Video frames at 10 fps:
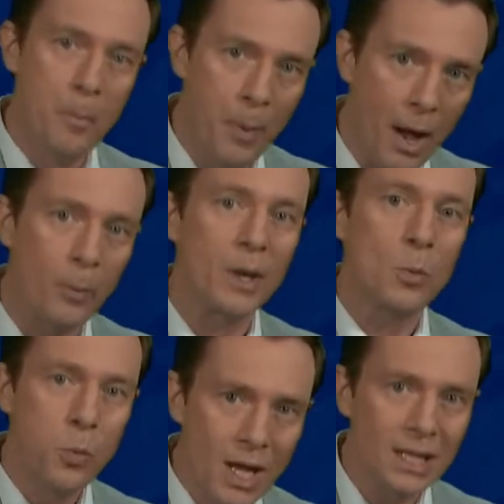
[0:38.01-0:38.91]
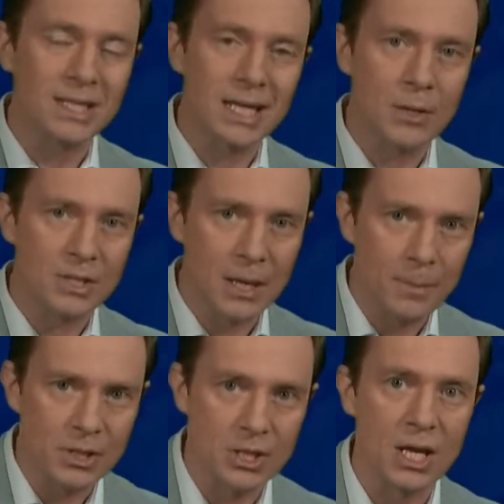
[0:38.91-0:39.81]
but we will see those
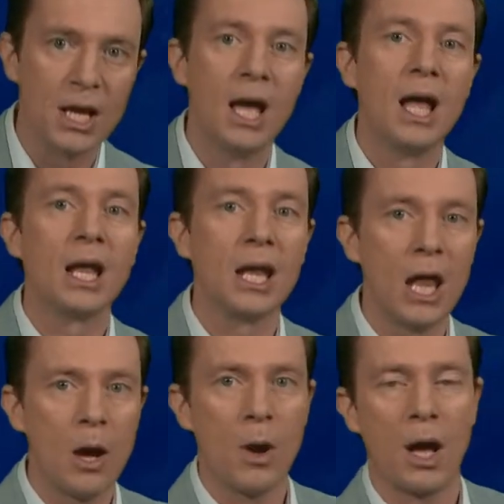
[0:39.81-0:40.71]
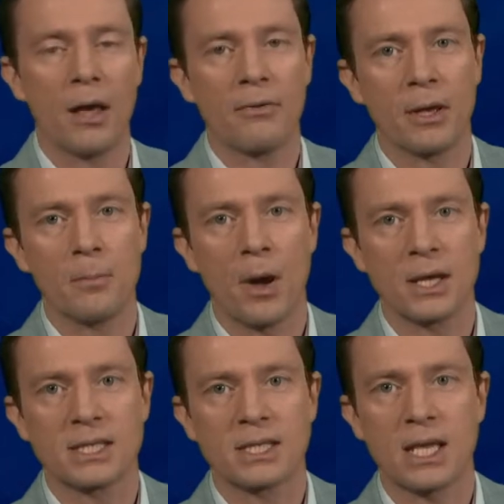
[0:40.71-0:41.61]
temperatures lower, I think, by
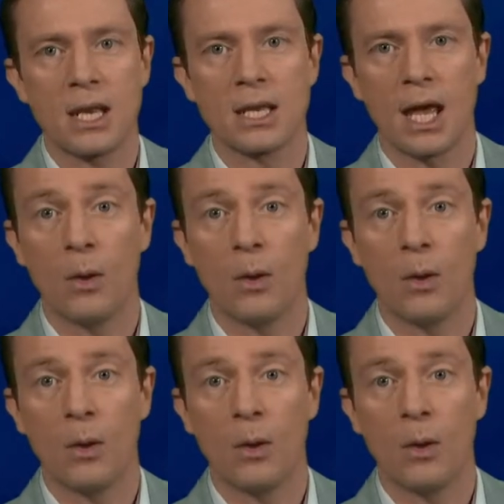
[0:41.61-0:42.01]
Sunday.